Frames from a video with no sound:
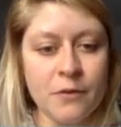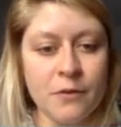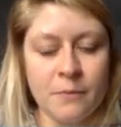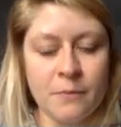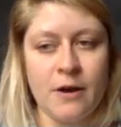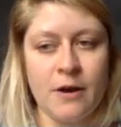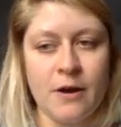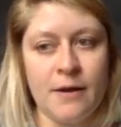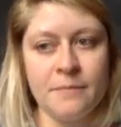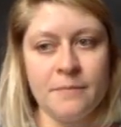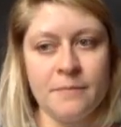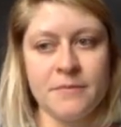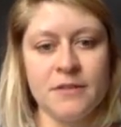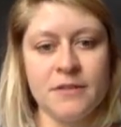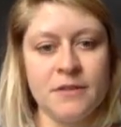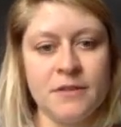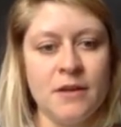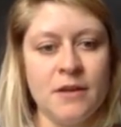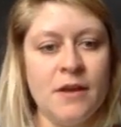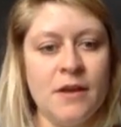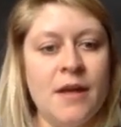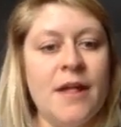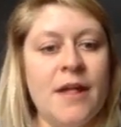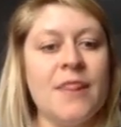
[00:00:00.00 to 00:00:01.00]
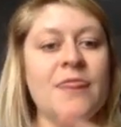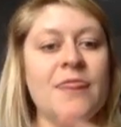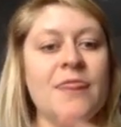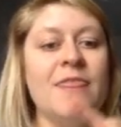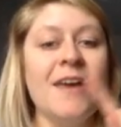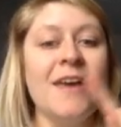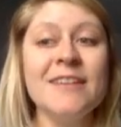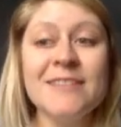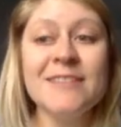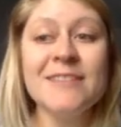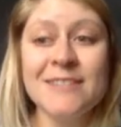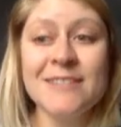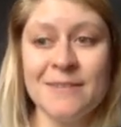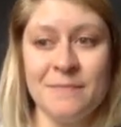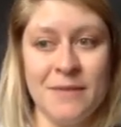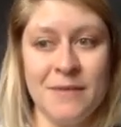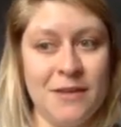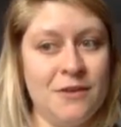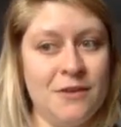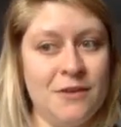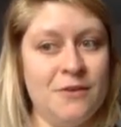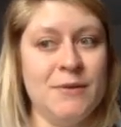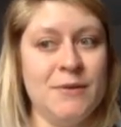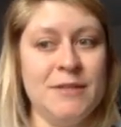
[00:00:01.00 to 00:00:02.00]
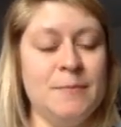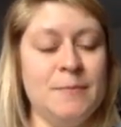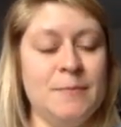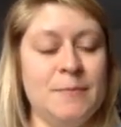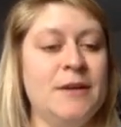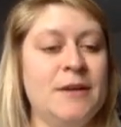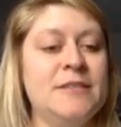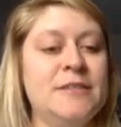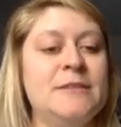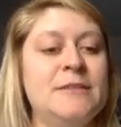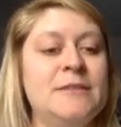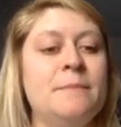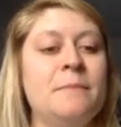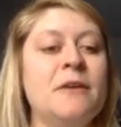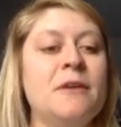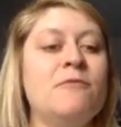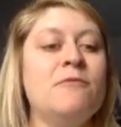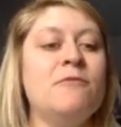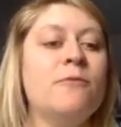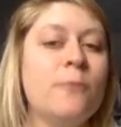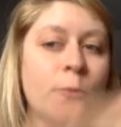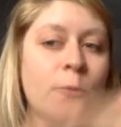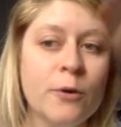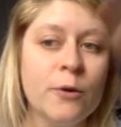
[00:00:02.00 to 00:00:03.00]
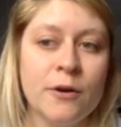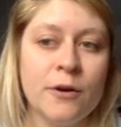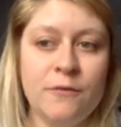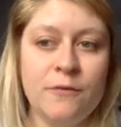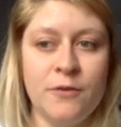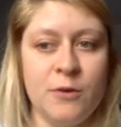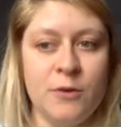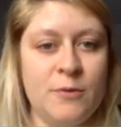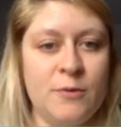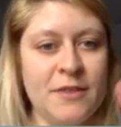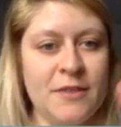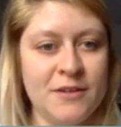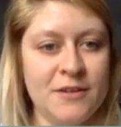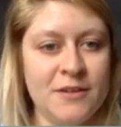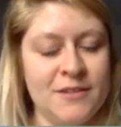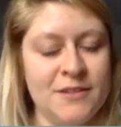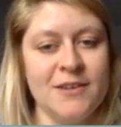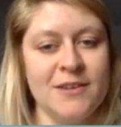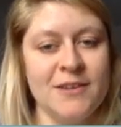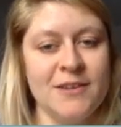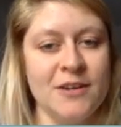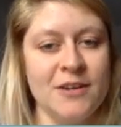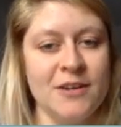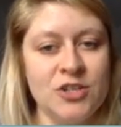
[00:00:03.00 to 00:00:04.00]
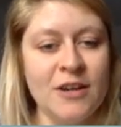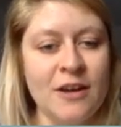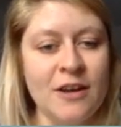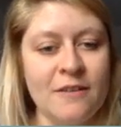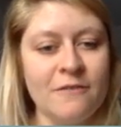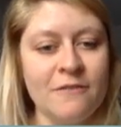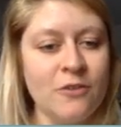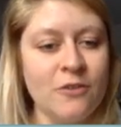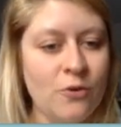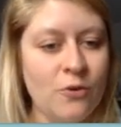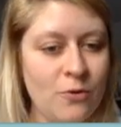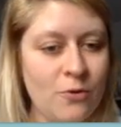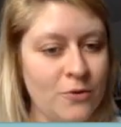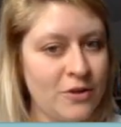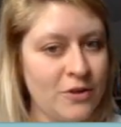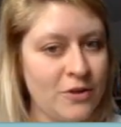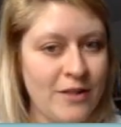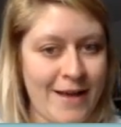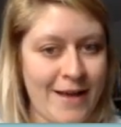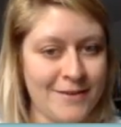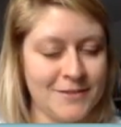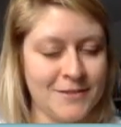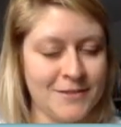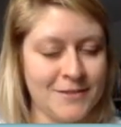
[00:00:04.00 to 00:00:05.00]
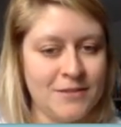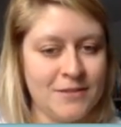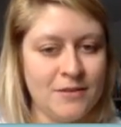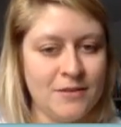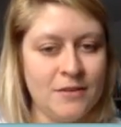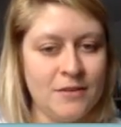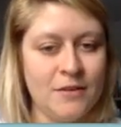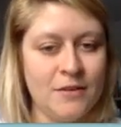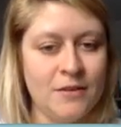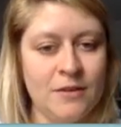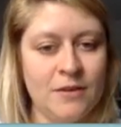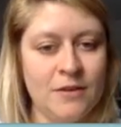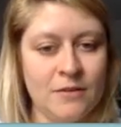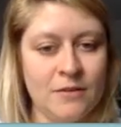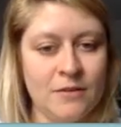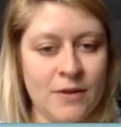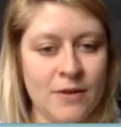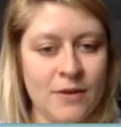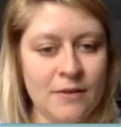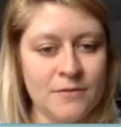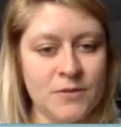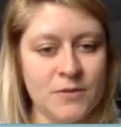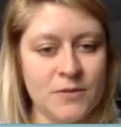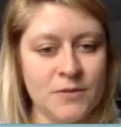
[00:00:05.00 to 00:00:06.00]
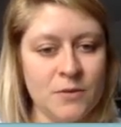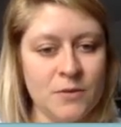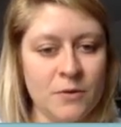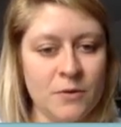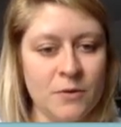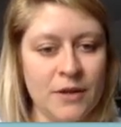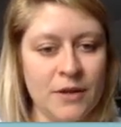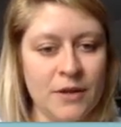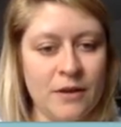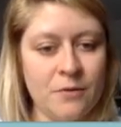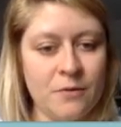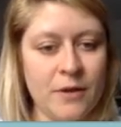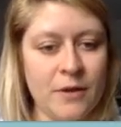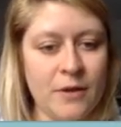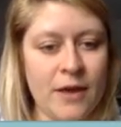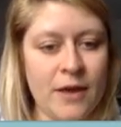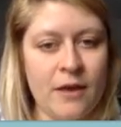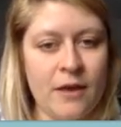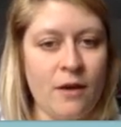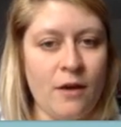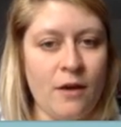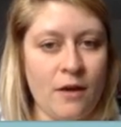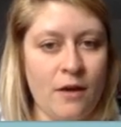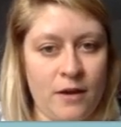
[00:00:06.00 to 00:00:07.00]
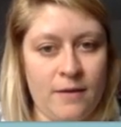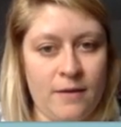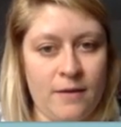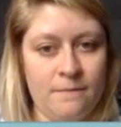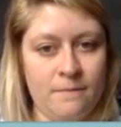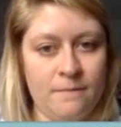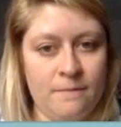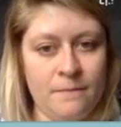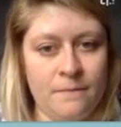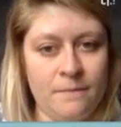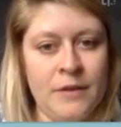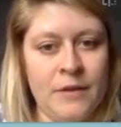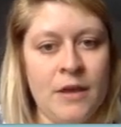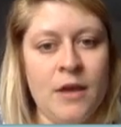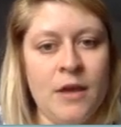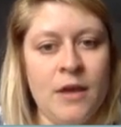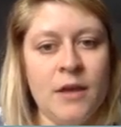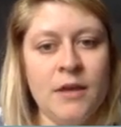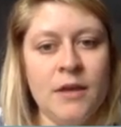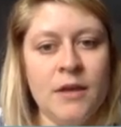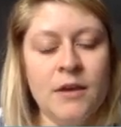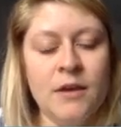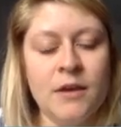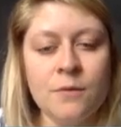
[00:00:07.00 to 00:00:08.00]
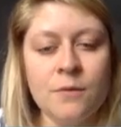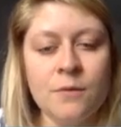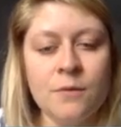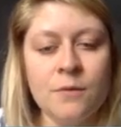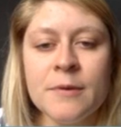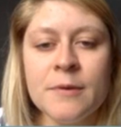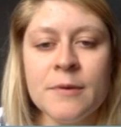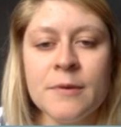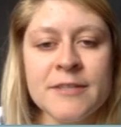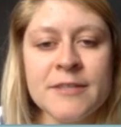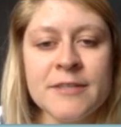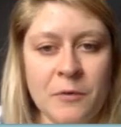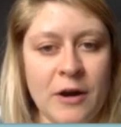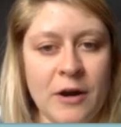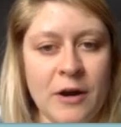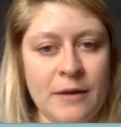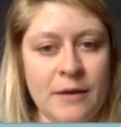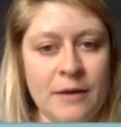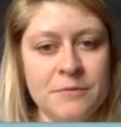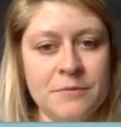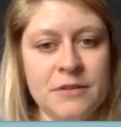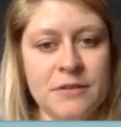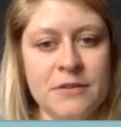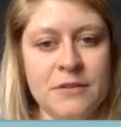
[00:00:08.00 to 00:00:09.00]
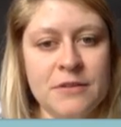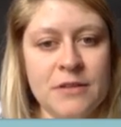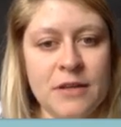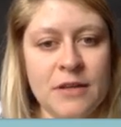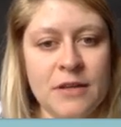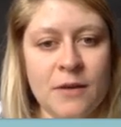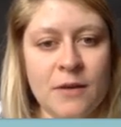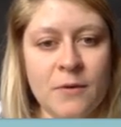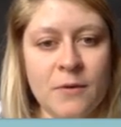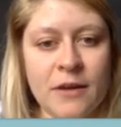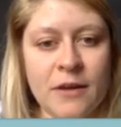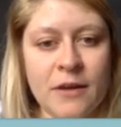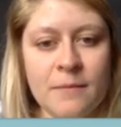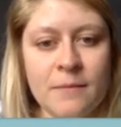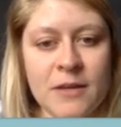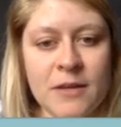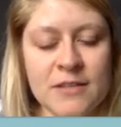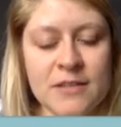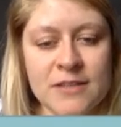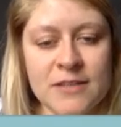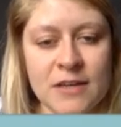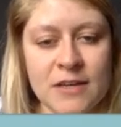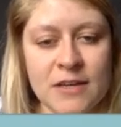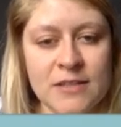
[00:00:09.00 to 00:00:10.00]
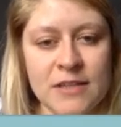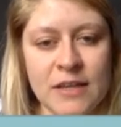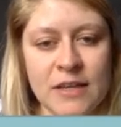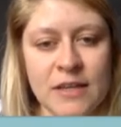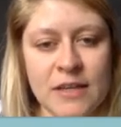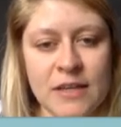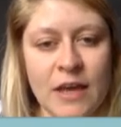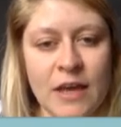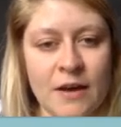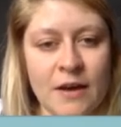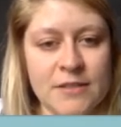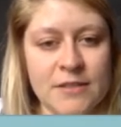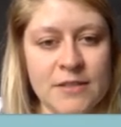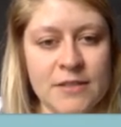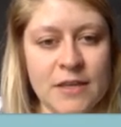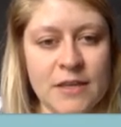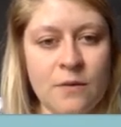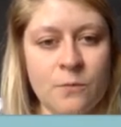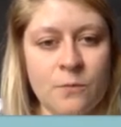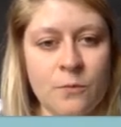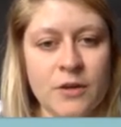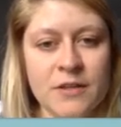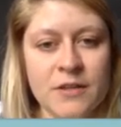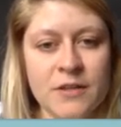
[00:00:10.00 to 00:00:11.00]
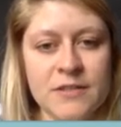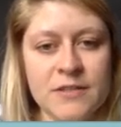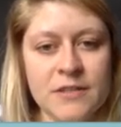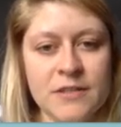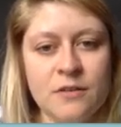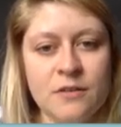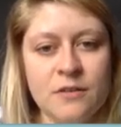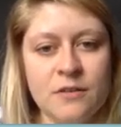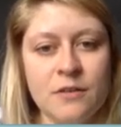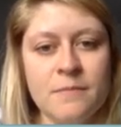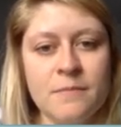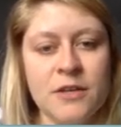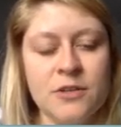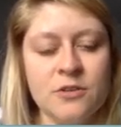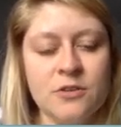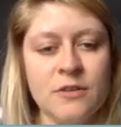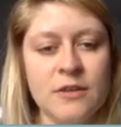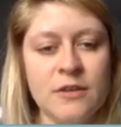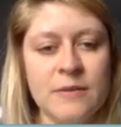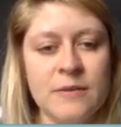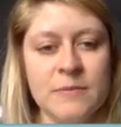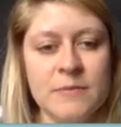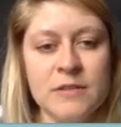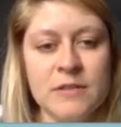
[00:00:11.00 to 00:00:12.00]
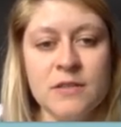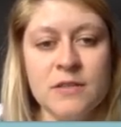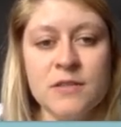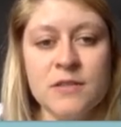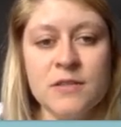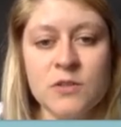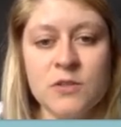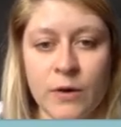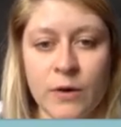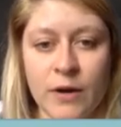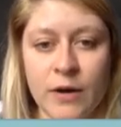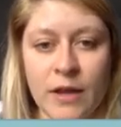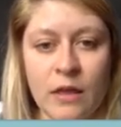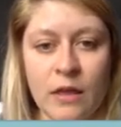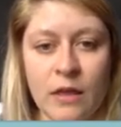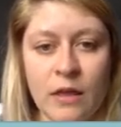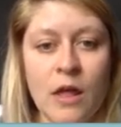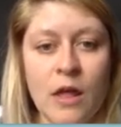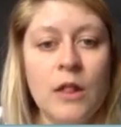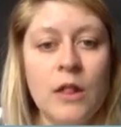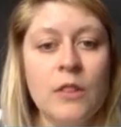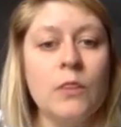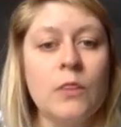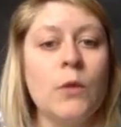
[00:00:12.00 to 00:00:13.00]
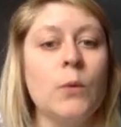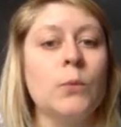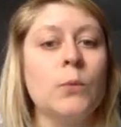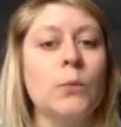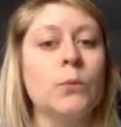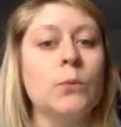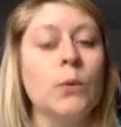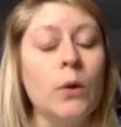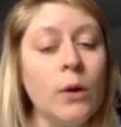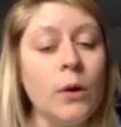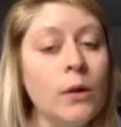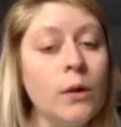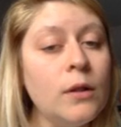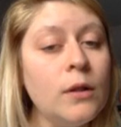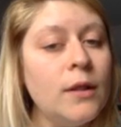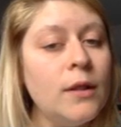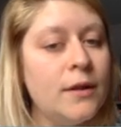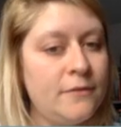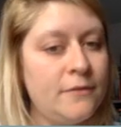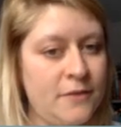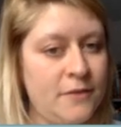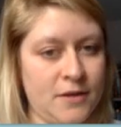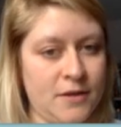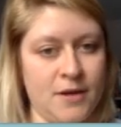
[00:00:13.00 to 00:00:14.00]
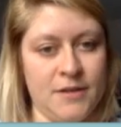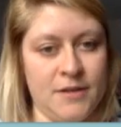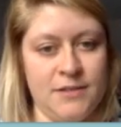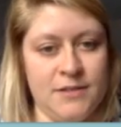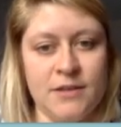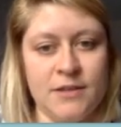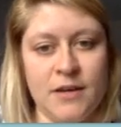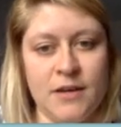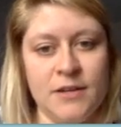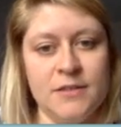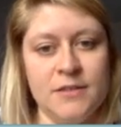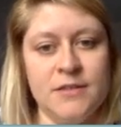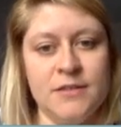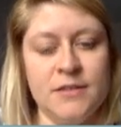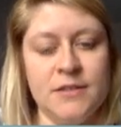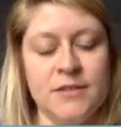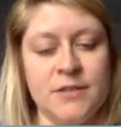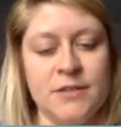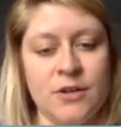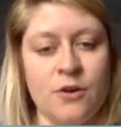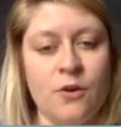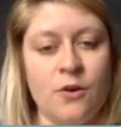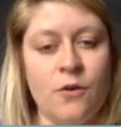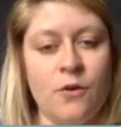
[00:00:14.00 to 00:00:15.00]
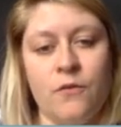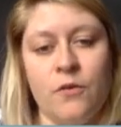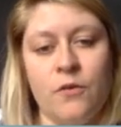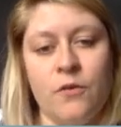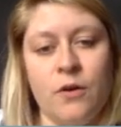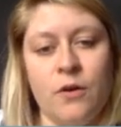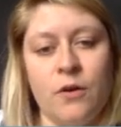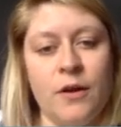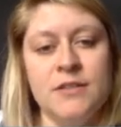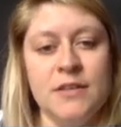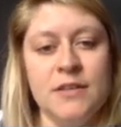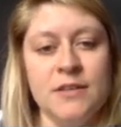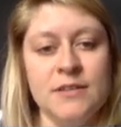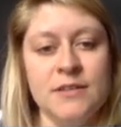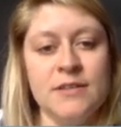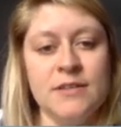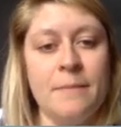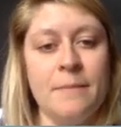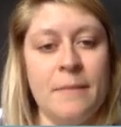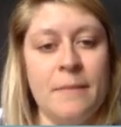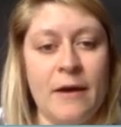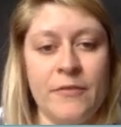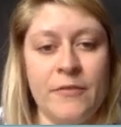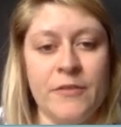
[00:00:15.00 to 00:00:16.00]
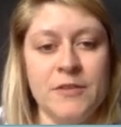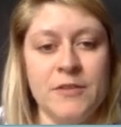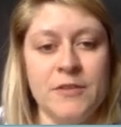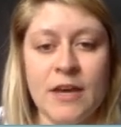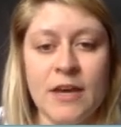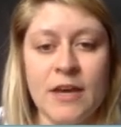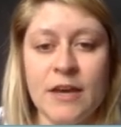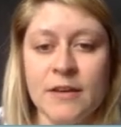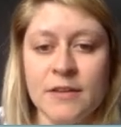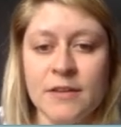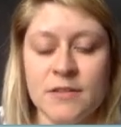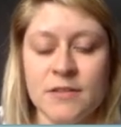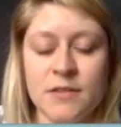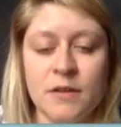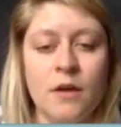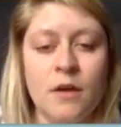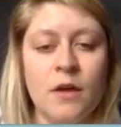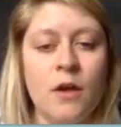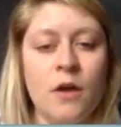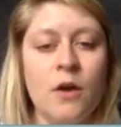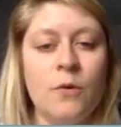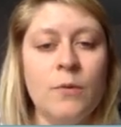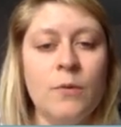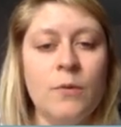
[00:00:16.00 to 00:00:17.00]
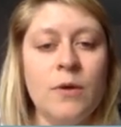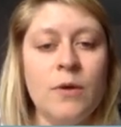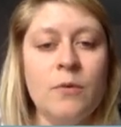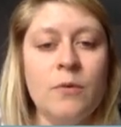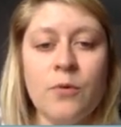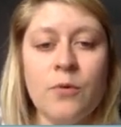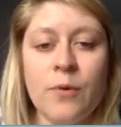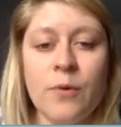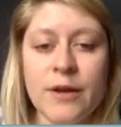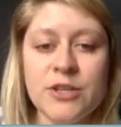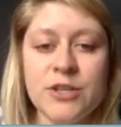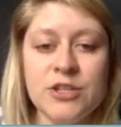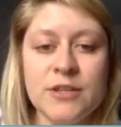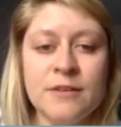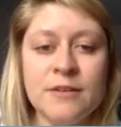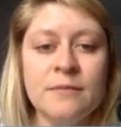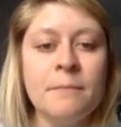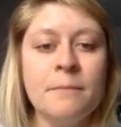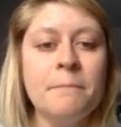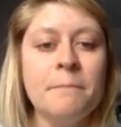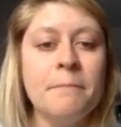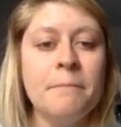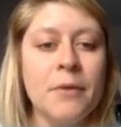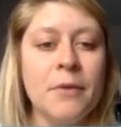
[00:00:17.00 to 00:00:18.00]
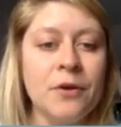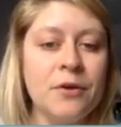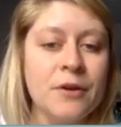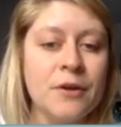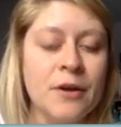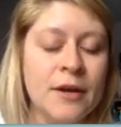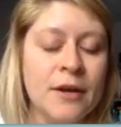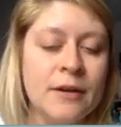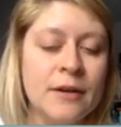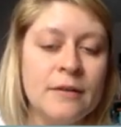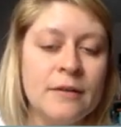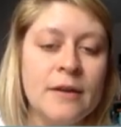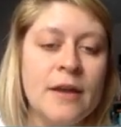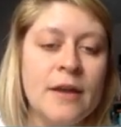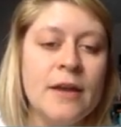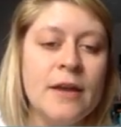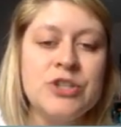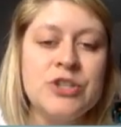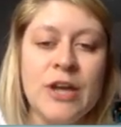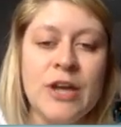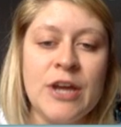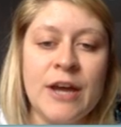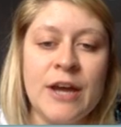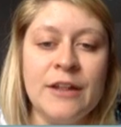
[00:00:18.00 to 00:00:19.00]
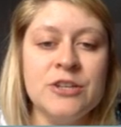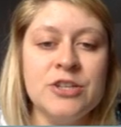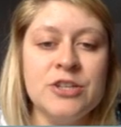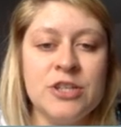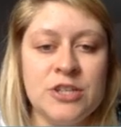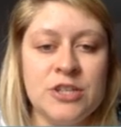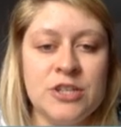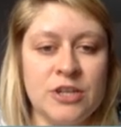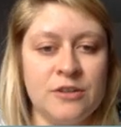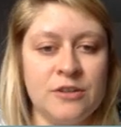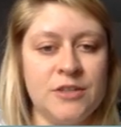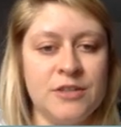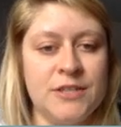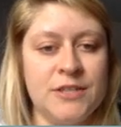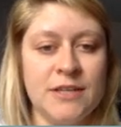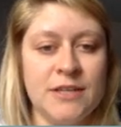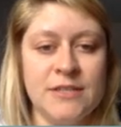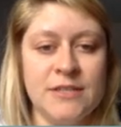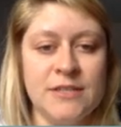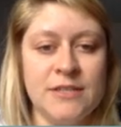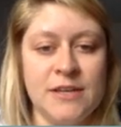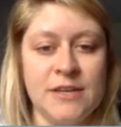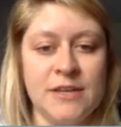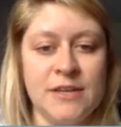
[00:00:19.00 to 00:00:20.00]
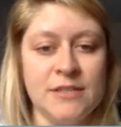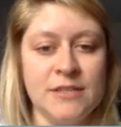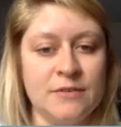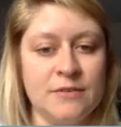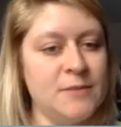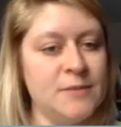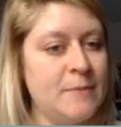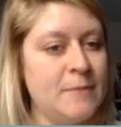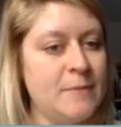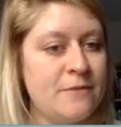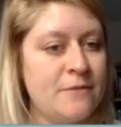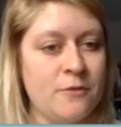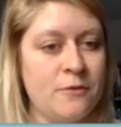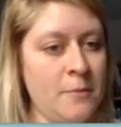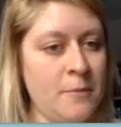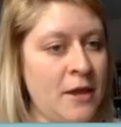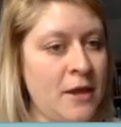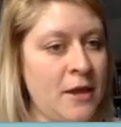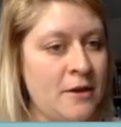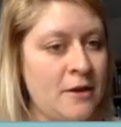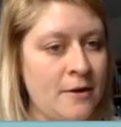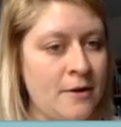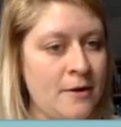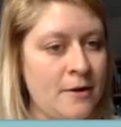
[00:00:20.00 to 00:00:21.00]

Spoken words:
prompt, then submit your response before viewing the discussion of the whole class. Okay, so we'll hit OK, got it. Here we see the prompt. Today we're going to be discussing the Odyssey. We'll consider the major themes of the story, the role of the gods and goddesses, and our overall ideas about the text. We will question, build on, and challenge each other's ideas in a respectful manner.